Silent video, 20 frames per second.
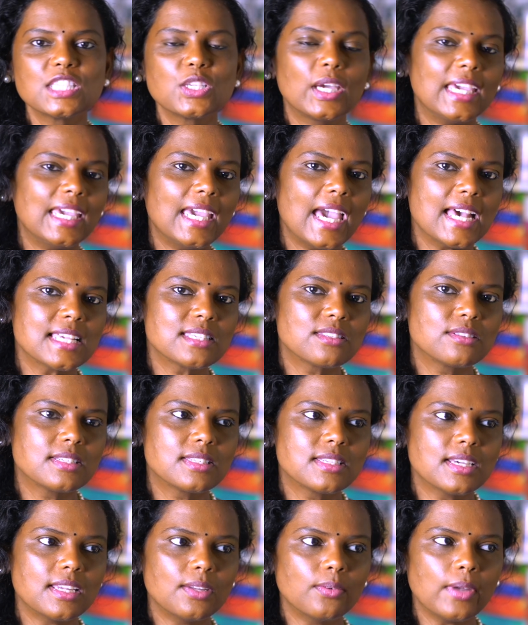So he has
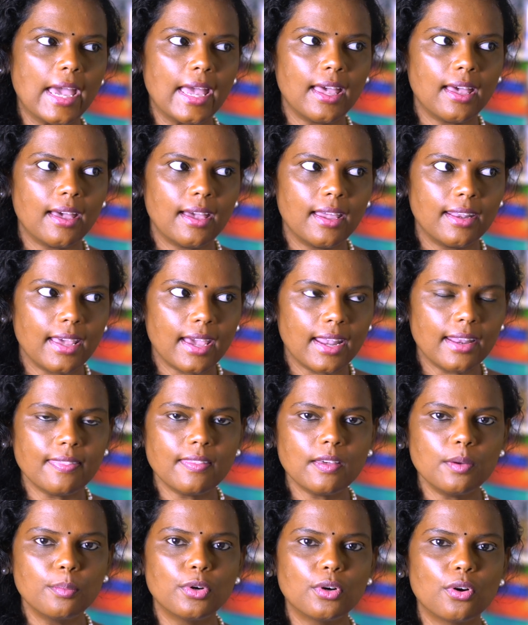written an,
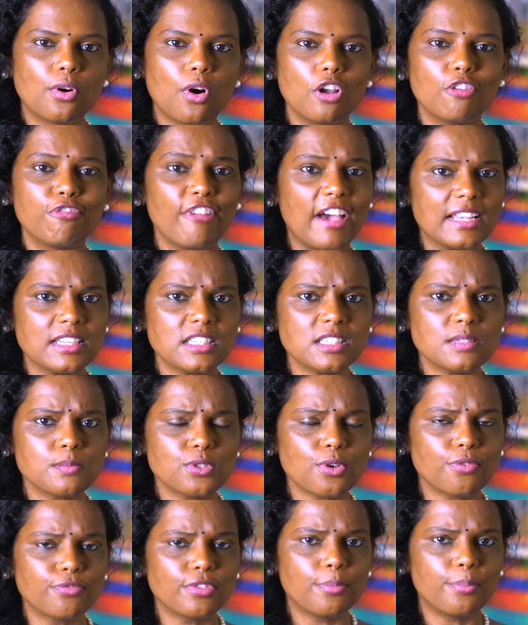another book called
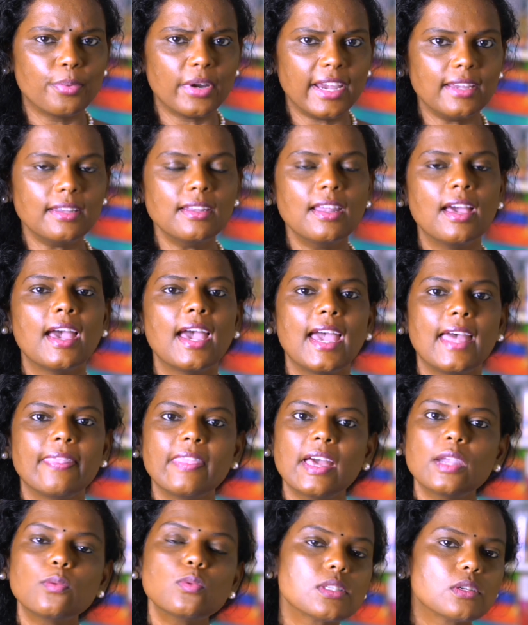Phantoms of the Brain,
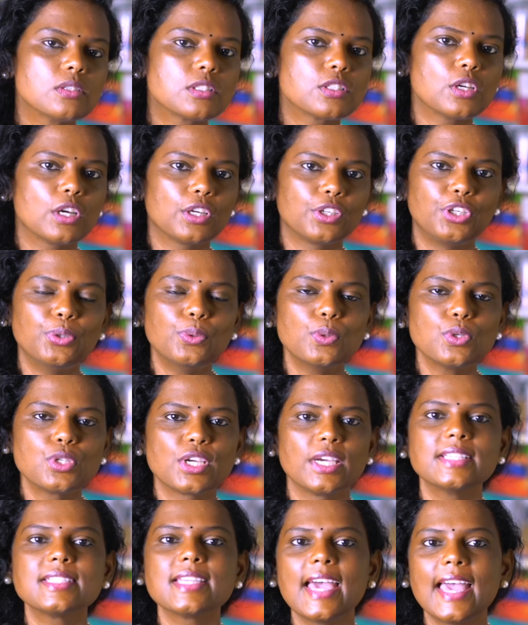and that was also a huge
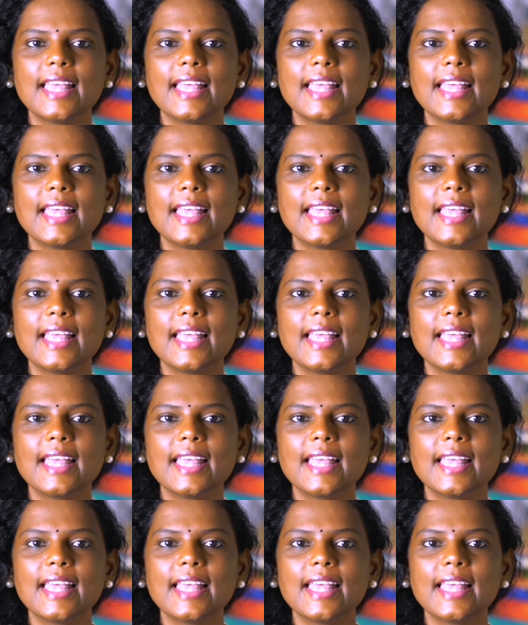hit.